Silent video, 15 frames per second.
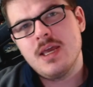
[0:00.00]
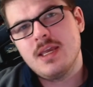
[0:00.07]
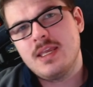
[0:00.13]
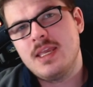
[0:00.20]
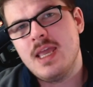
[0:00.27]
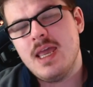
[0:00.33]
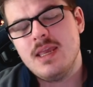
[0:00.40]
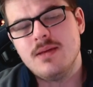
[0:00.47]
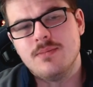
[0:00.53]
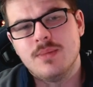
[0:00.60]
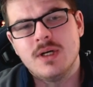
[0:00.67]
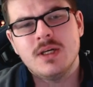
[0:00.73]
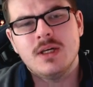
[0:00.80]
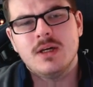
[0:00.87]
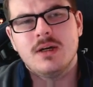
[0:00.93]

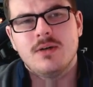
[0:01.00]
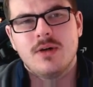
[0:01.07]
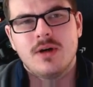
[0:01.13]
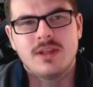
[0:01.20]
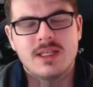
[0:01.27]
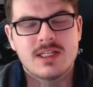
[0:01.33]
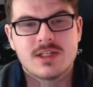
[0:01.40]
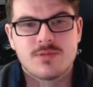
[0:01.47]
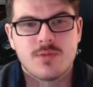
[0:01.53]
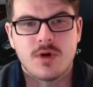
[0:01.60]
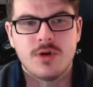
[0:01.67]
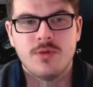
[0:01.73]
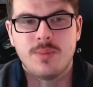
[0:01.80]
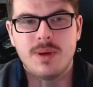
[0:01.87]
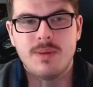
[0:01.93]
game, this is
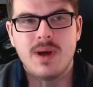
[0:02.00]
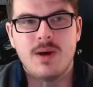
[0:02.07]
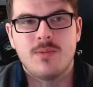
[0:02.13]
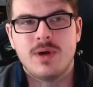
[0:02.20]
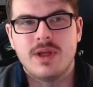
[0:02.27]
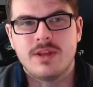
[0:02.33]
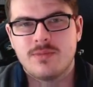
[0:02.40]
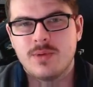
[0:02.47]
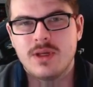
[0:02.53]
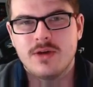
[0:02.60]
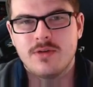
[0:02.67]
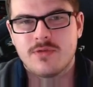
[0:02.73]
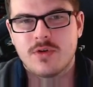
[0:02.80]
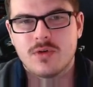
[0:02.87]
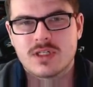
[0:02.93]
what you'll be met with.
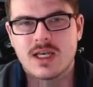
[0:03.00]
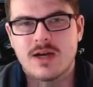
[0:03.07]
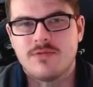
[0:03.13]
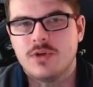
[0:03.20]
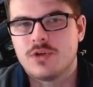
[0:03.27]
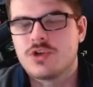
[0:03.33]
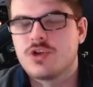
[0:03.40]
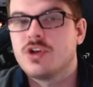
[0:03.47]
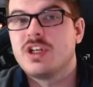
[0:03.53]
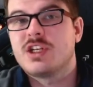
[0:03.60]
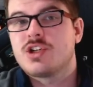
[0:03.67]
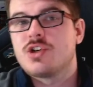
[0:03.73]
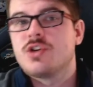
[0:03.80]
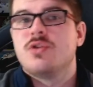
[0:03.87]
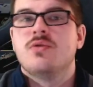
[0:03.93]
We of course have your
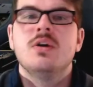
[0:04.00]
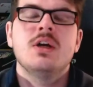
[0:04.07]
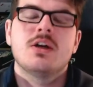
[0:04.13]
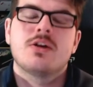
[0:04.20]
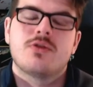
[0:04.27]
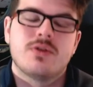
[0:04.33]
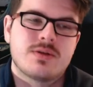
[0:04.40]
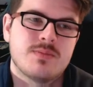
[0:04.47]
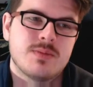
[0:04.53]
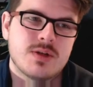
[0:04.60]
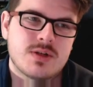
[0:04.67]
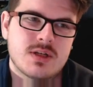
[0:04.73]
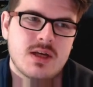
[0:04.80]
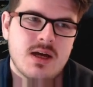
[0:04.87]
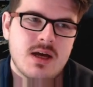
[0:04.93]
traditional
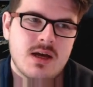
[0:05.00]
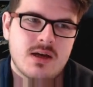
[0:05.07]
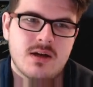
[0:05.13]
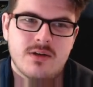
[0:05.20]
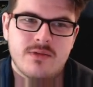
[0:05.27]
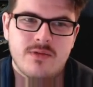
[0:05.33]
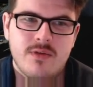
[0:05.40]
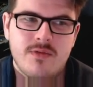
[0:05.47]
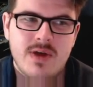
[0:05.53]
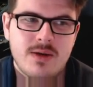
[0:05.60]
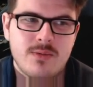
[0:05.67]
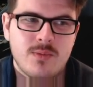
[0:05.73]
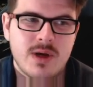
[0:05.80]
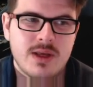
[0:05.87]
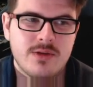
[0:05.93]
Christmas kind of
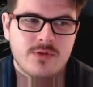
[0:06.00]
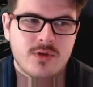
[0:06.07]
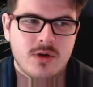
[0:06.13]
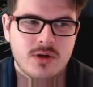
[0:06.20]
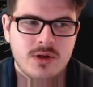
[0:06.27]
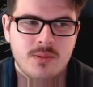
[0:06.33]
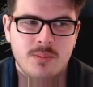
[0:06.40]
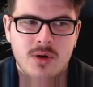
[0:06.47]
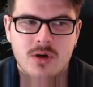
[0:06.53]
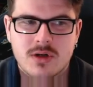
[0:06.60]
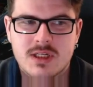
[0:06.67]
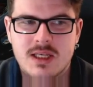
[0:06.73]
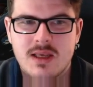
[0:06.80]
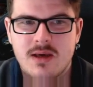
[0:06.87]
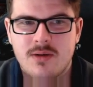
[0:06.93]
event where you've got your
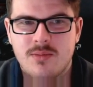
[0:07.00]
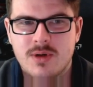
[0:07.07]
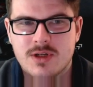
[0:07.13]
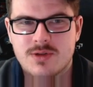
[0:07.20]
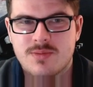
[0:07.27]
box here, which